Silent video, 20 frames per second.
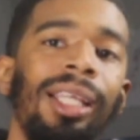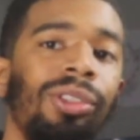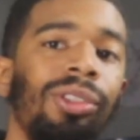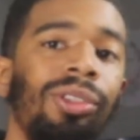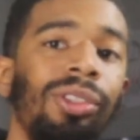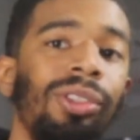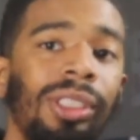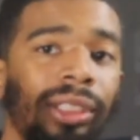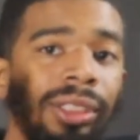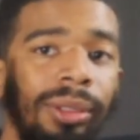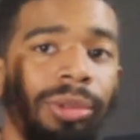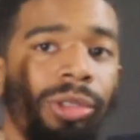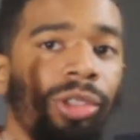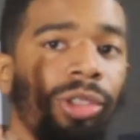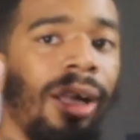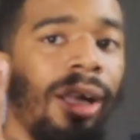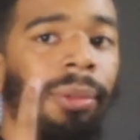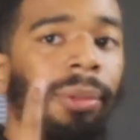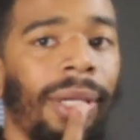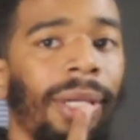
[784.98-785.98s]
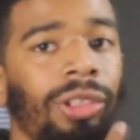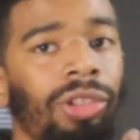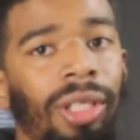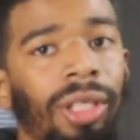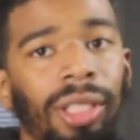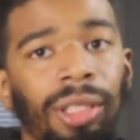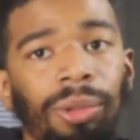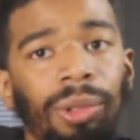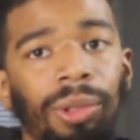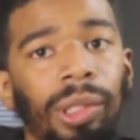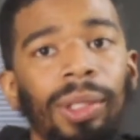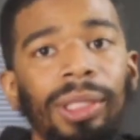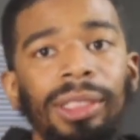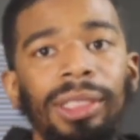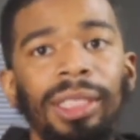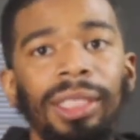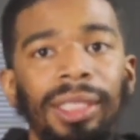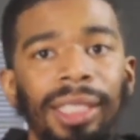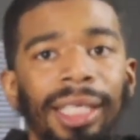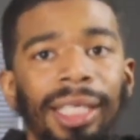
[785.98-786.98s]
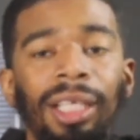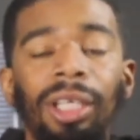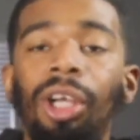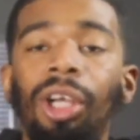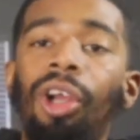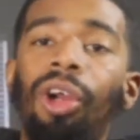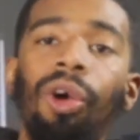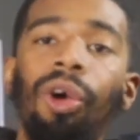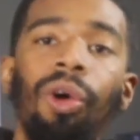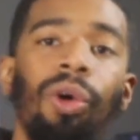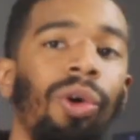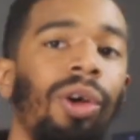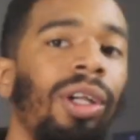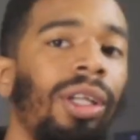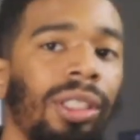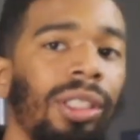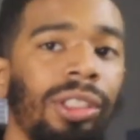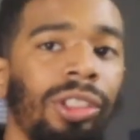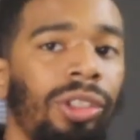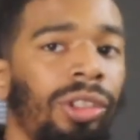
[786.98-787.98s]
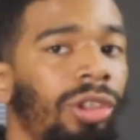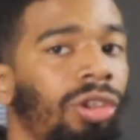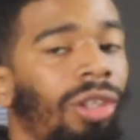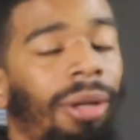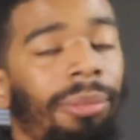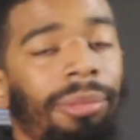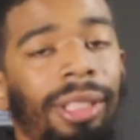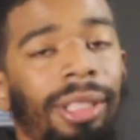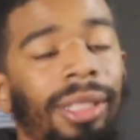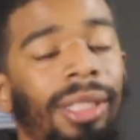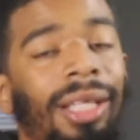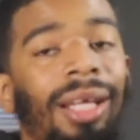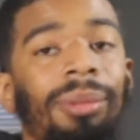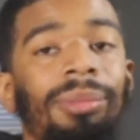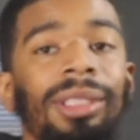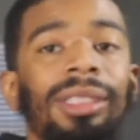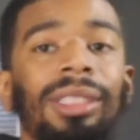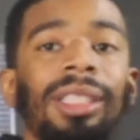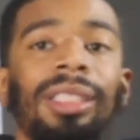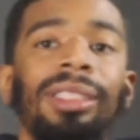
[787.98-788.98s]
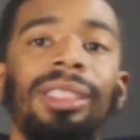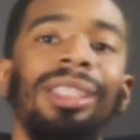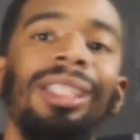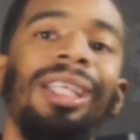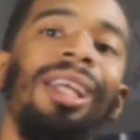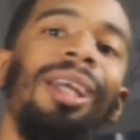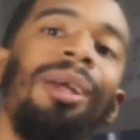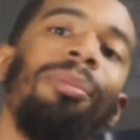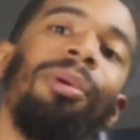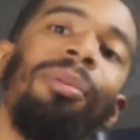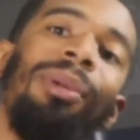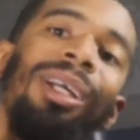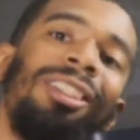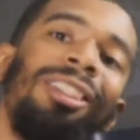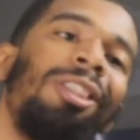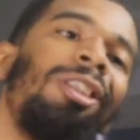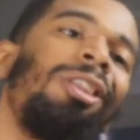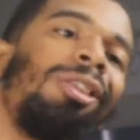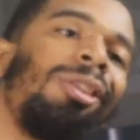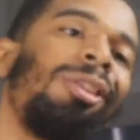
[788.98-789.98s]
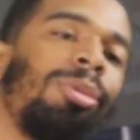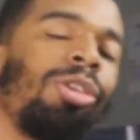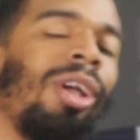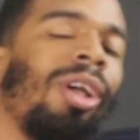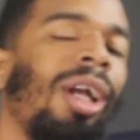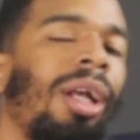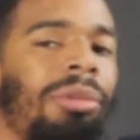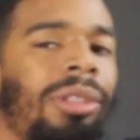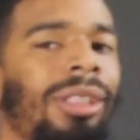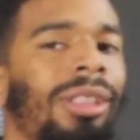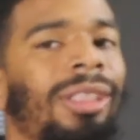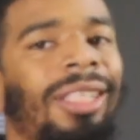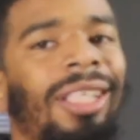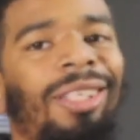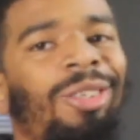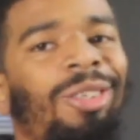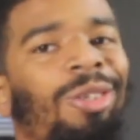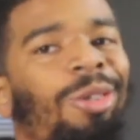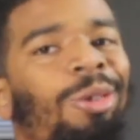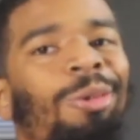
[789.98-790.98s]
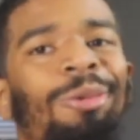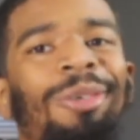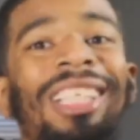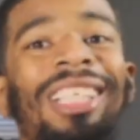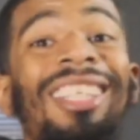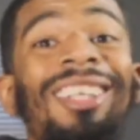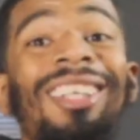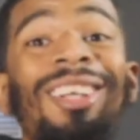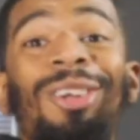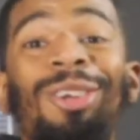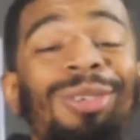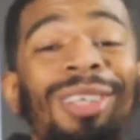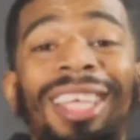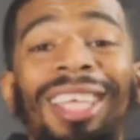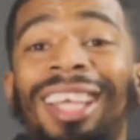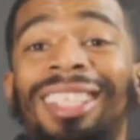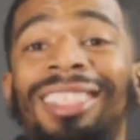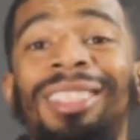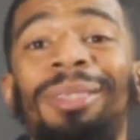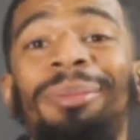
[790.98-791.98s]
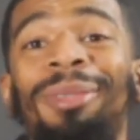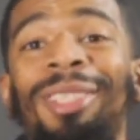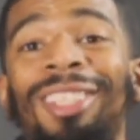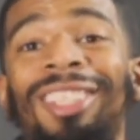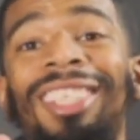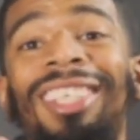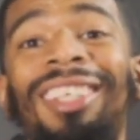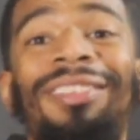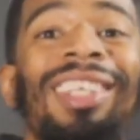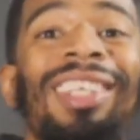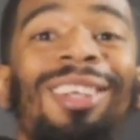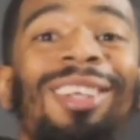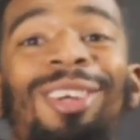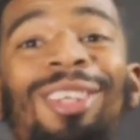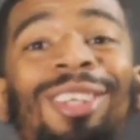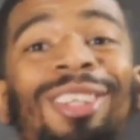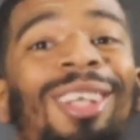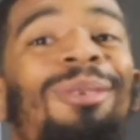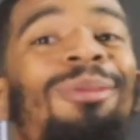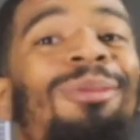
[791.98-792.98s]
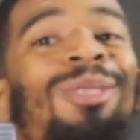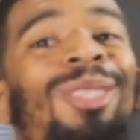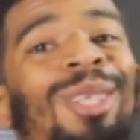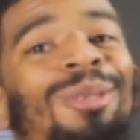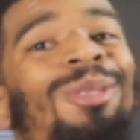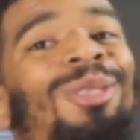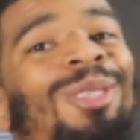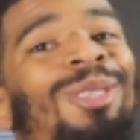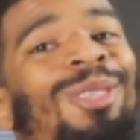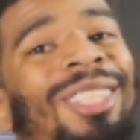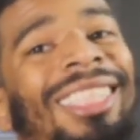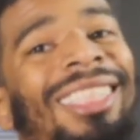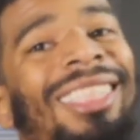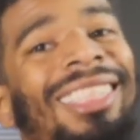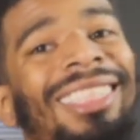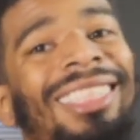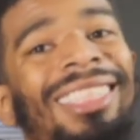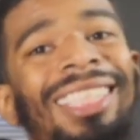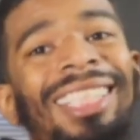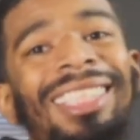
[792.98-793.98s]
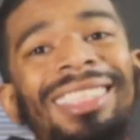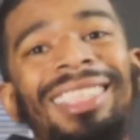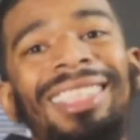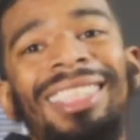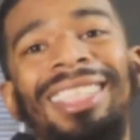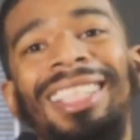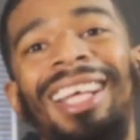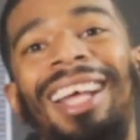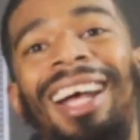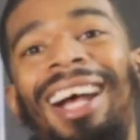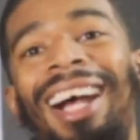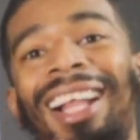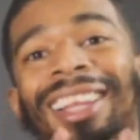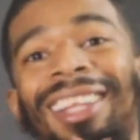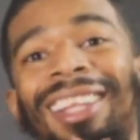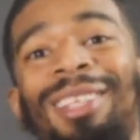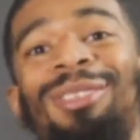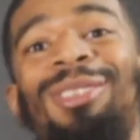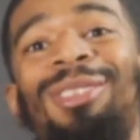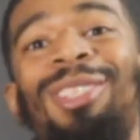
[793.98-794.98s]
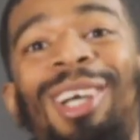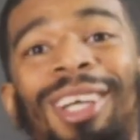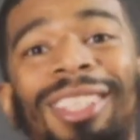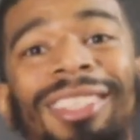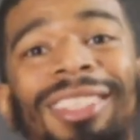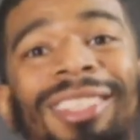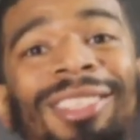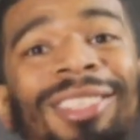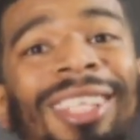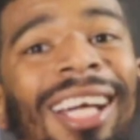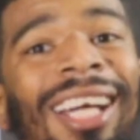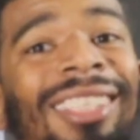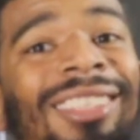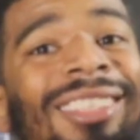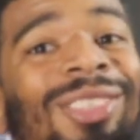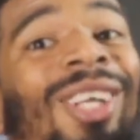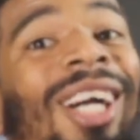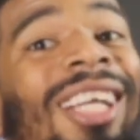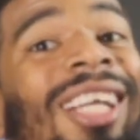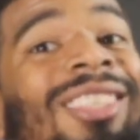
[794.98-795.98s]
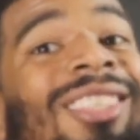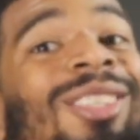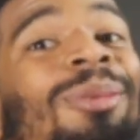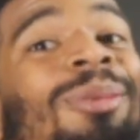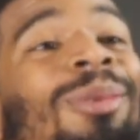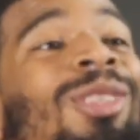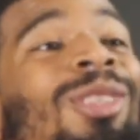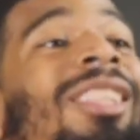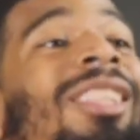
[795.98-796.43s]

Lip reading: to, you can subscribe to Patreon and request it there, or you can drop it in the comment section. But make sure you subscribe to the channel, ring the notification bell, get a video a thumbs up so it gets suggested. I love talking to you guys. You guys are the most